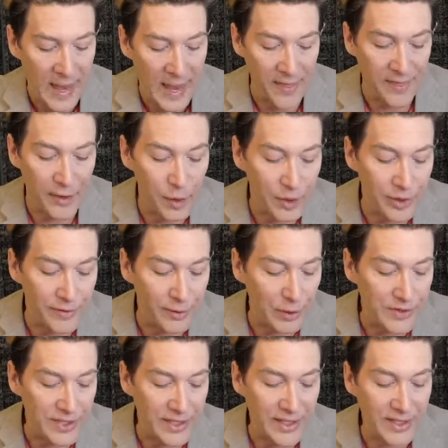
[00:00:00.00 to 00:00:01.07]
And there are
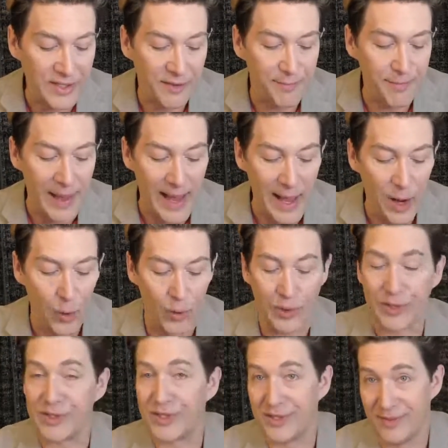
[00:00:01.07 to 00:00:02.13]
diversities of
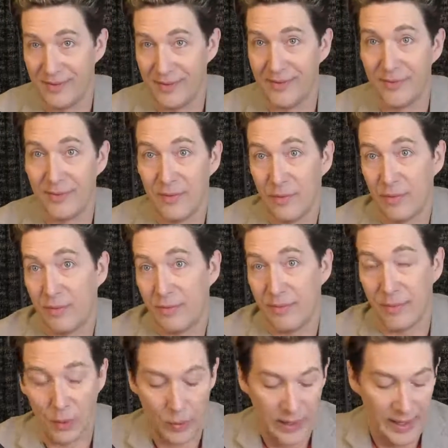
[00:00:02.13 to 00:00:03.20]
powers,
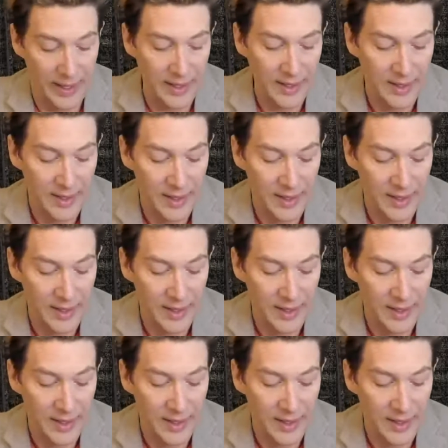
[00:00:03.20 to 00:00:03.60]
okay?